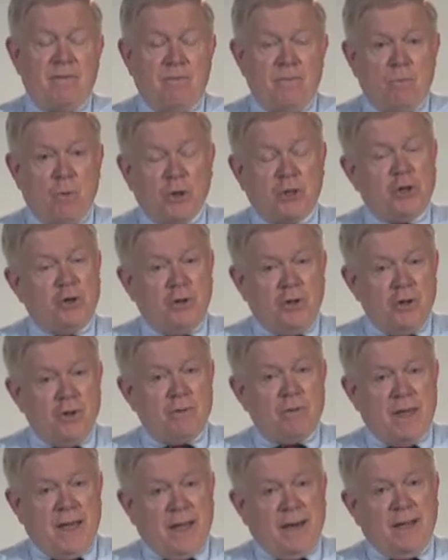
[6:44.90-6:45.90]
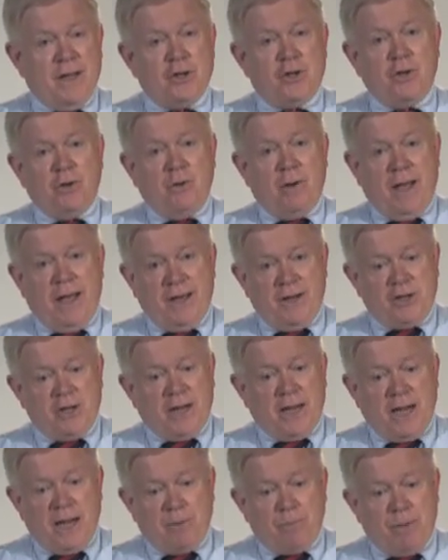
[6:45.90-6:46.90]
What you do then is you
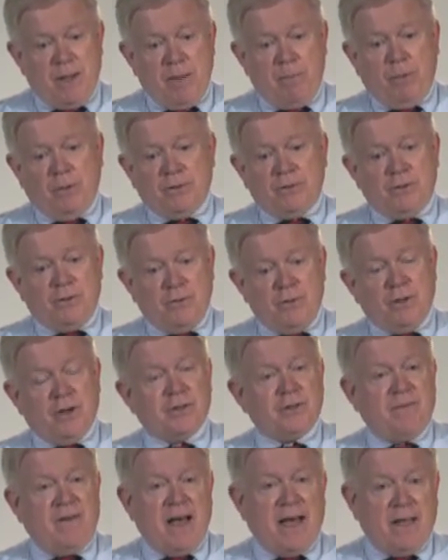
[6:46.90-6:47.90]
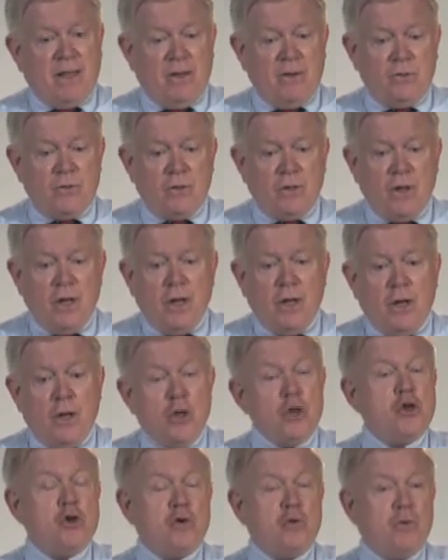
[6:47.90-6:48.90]
educate people to those values.
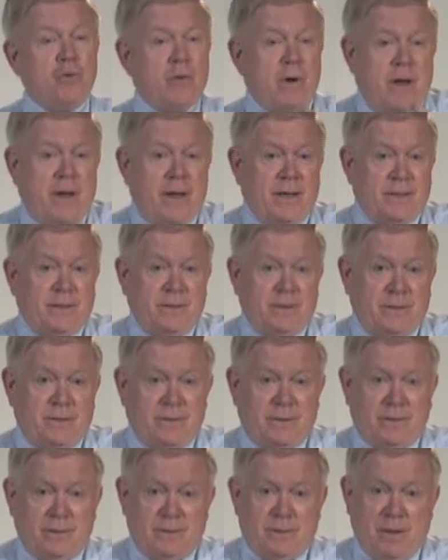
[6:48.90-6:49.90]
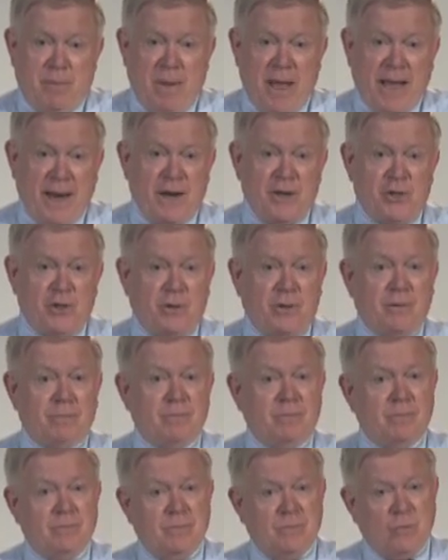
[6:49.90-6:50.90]
You, as a manager
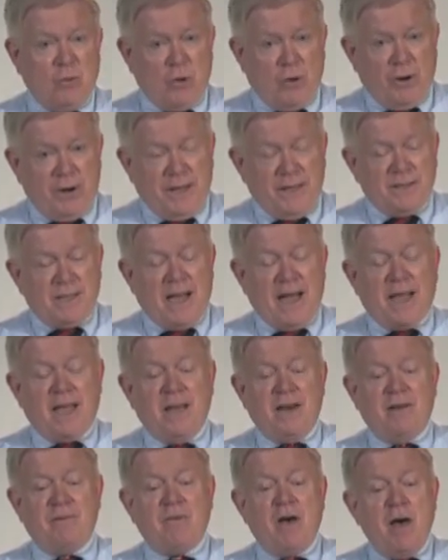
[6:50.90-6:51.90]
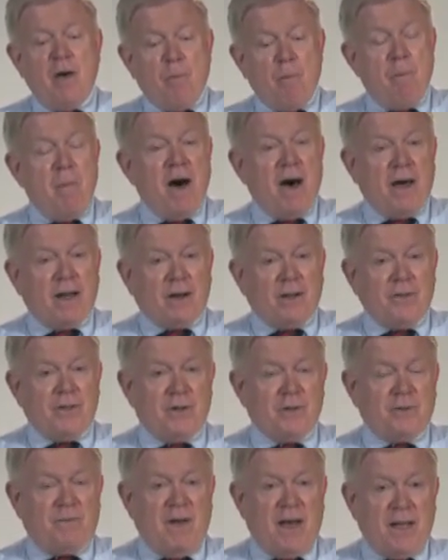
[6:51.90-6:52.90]
or an executive, model
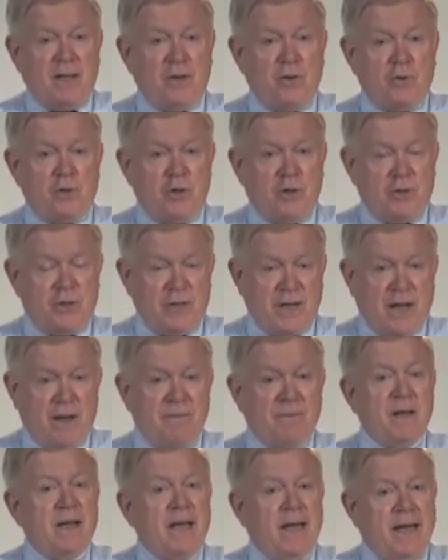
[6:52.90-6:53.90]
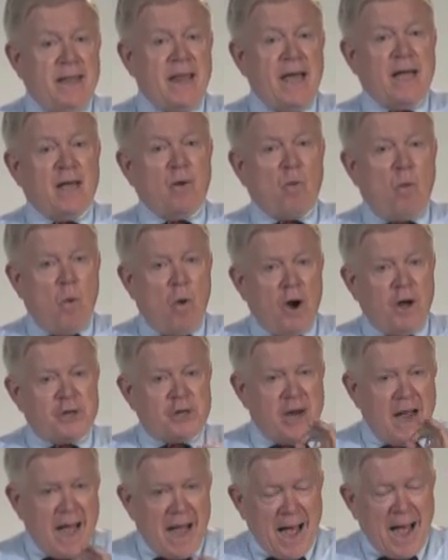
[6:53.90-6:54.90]
those values yourself, and they can
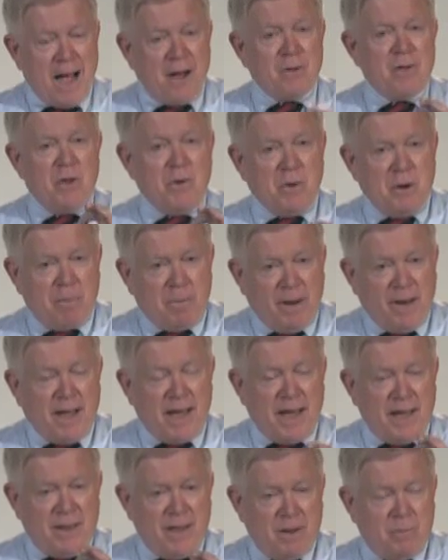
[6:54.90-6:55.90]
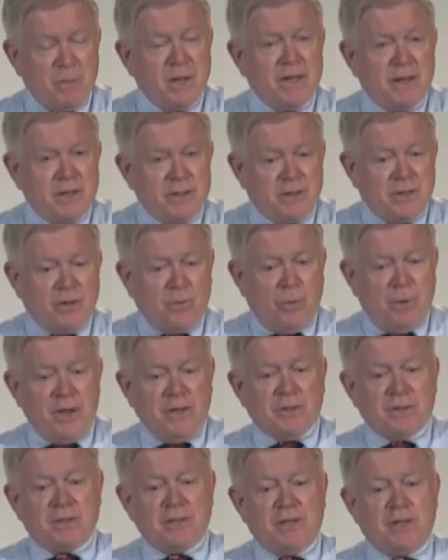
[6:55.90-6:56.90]
watch how you apply them to the
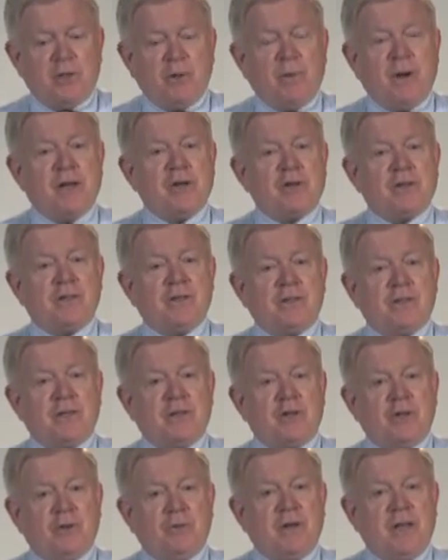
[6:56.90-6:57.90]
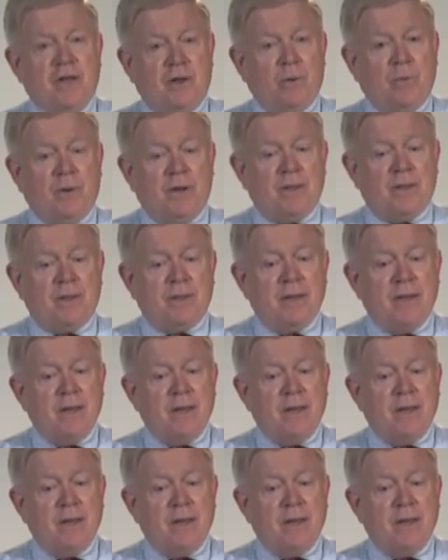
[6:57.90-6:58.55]
real situations that you deal with.